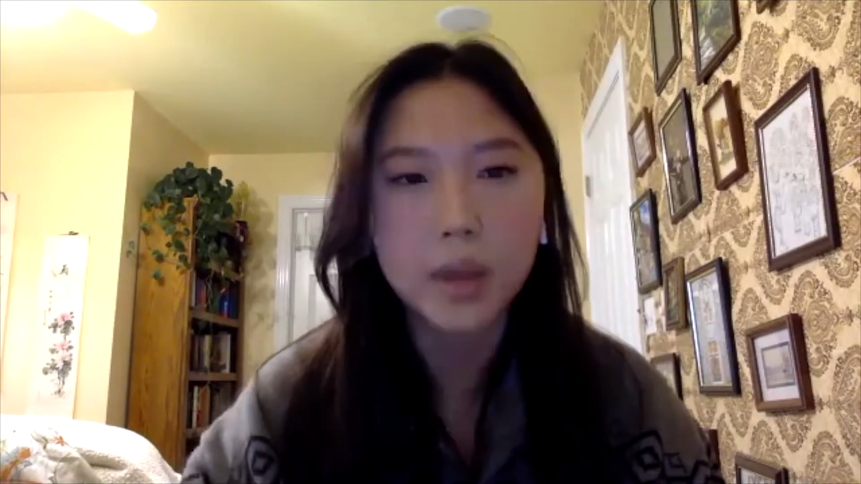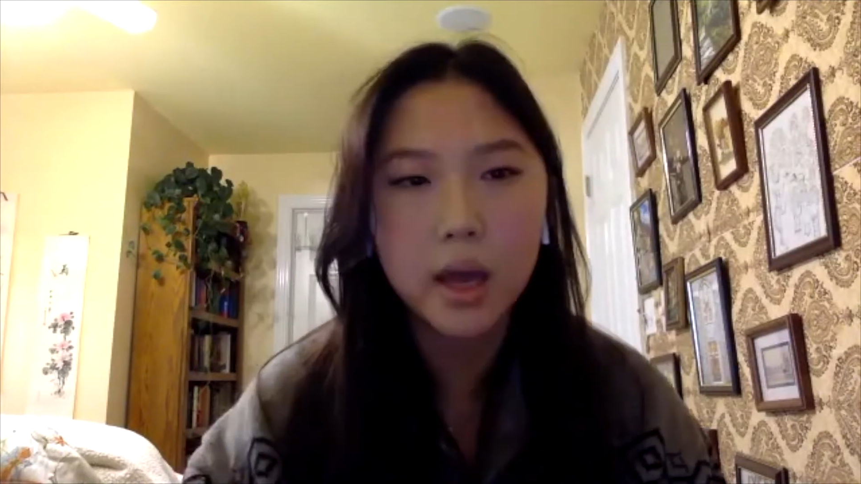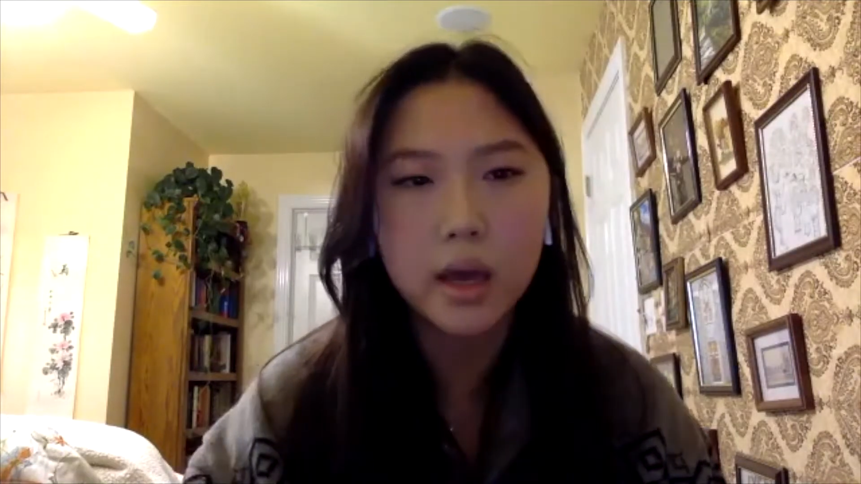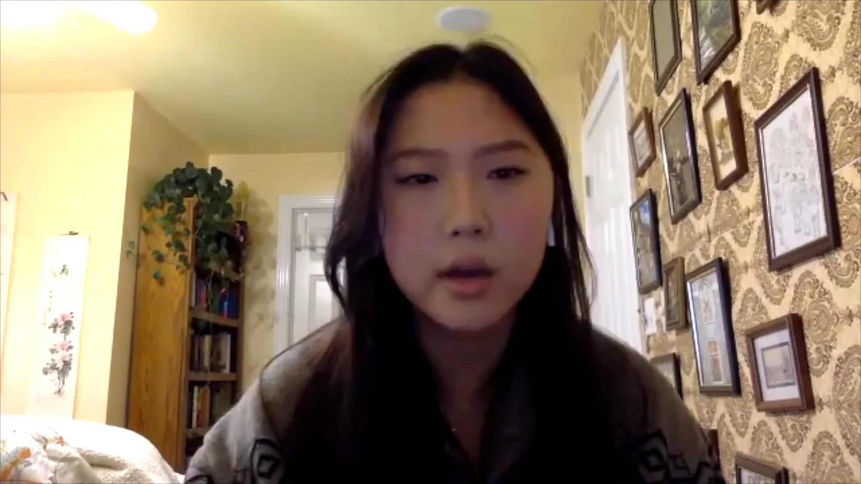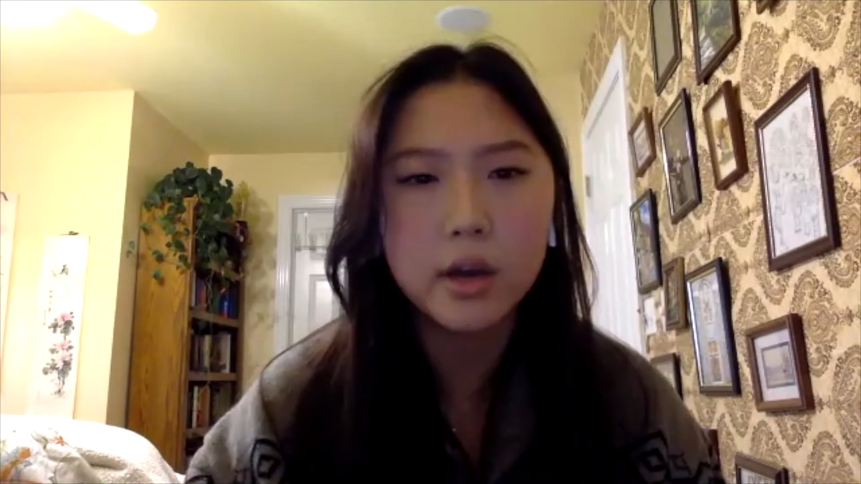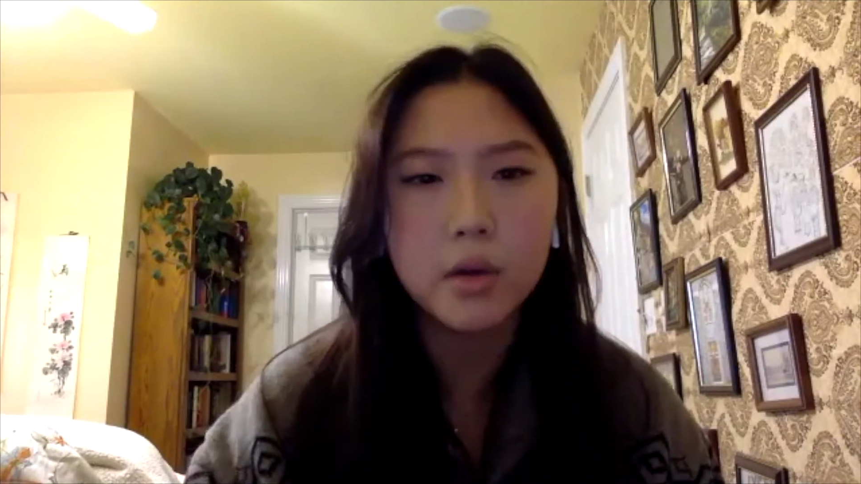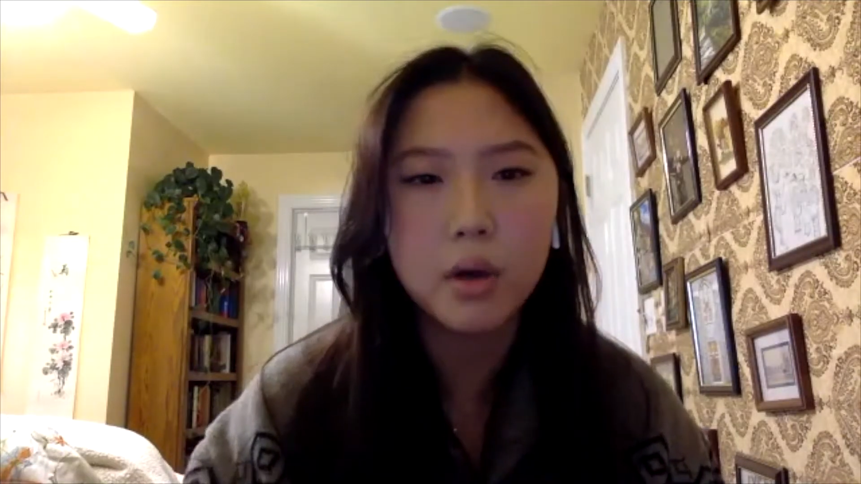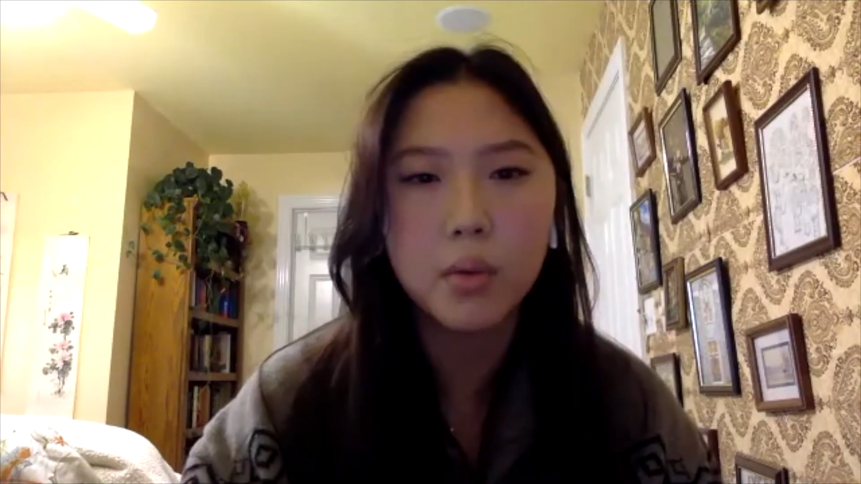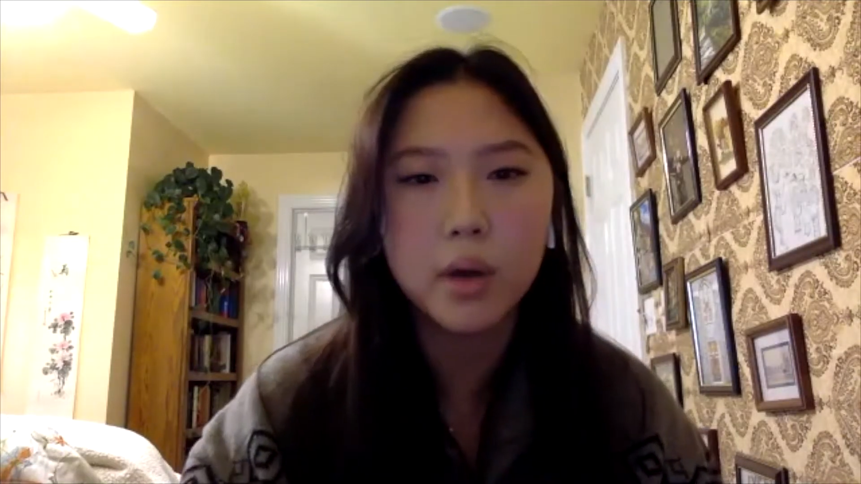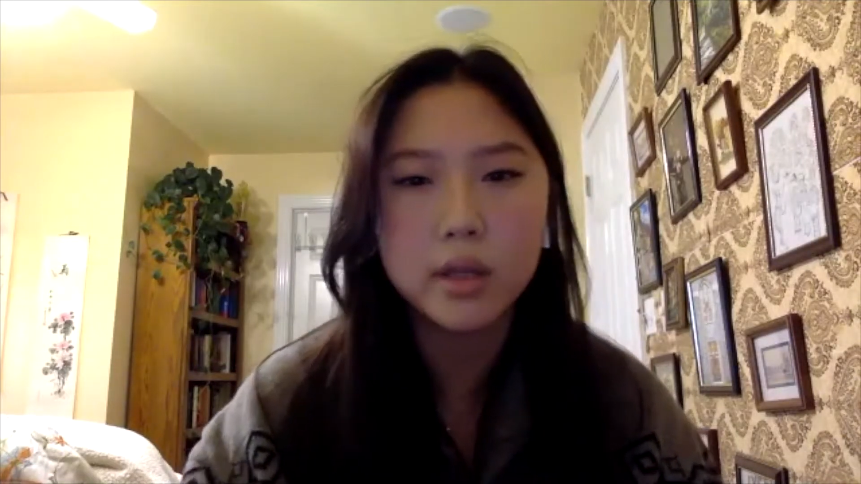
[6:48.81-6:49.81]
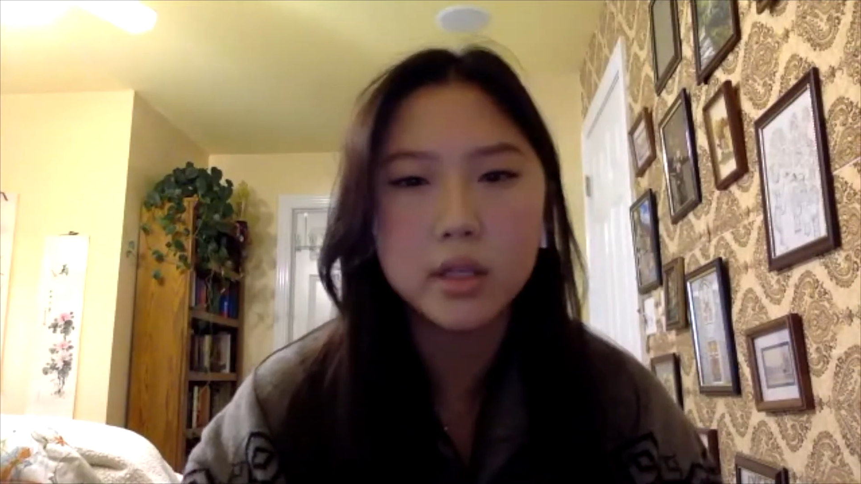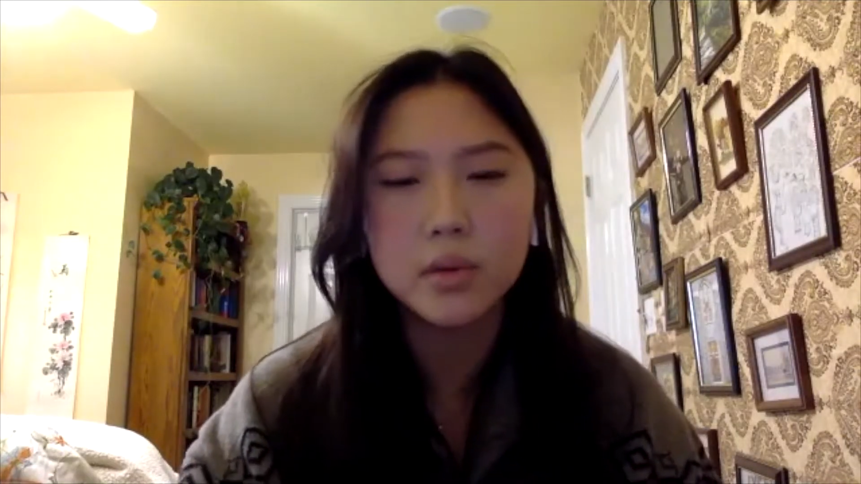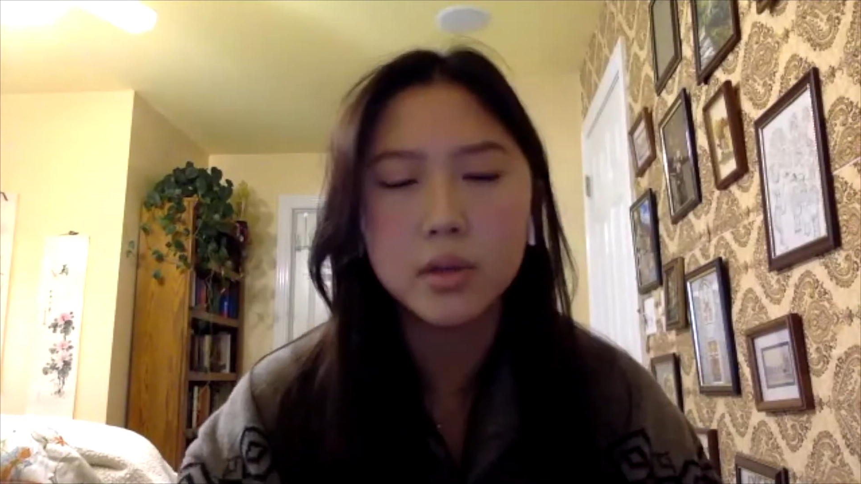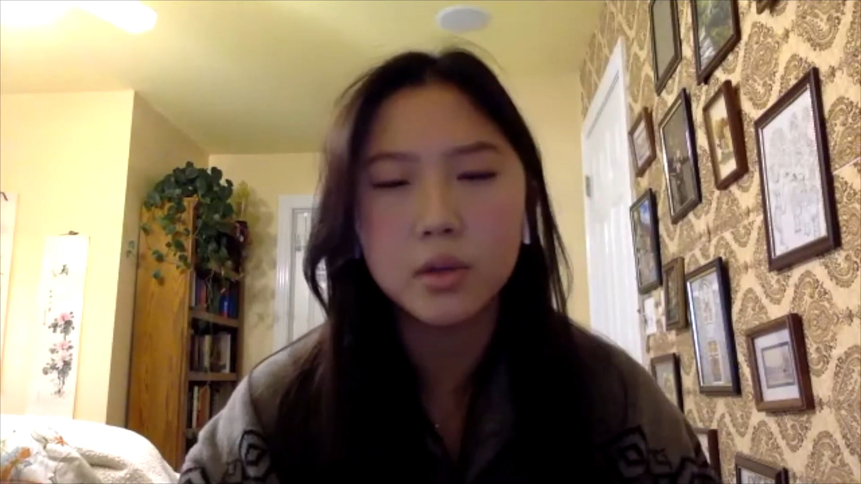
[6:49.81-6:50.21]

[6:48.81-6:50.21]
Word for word: I kind of knew I wanted to do a